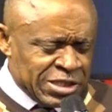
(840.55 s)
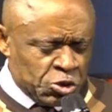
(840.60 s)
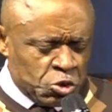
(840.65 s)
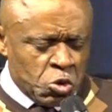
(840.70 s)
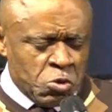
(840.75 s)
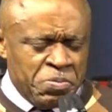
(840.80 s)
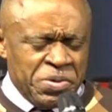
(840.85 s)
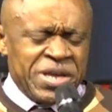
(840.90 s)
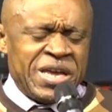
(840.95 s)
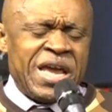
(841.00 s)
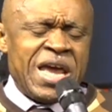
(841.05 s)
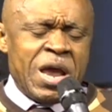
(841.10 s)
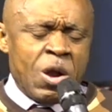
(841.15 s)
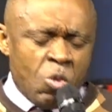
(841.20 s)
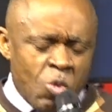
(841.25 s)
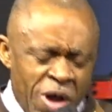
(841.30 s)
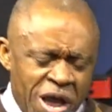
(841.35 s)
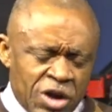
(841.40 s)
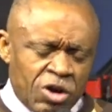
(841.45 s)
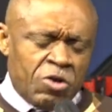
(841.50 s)
it will be a
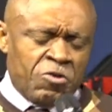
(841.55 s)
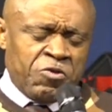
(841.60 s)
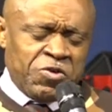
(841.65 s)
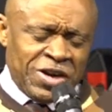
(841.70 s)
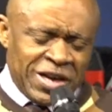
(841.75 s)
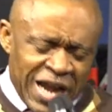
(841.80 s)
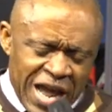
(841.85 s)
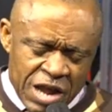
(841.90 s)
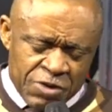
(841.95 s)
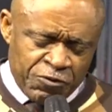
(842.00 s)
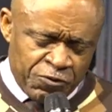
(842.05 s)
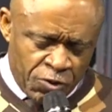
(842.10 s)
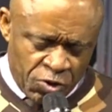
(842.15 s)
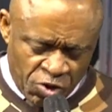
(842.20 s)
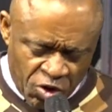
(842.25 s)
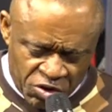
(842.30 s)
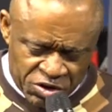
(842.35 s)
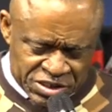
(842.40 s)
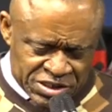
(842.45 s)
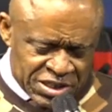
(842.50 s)
way of life
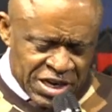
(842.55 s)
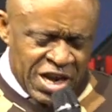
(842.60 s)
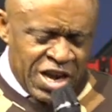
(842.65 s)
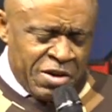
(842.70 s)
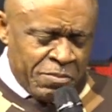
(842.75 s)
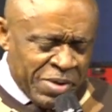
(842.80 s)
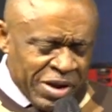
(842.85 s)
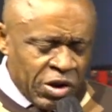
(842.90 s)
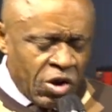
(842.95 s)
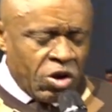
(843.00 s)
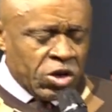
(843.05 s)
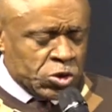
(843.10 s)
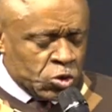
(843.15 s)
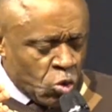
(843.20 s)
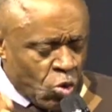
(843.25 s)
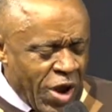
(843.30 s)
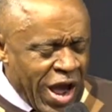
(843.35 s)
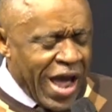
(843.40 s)
for us because we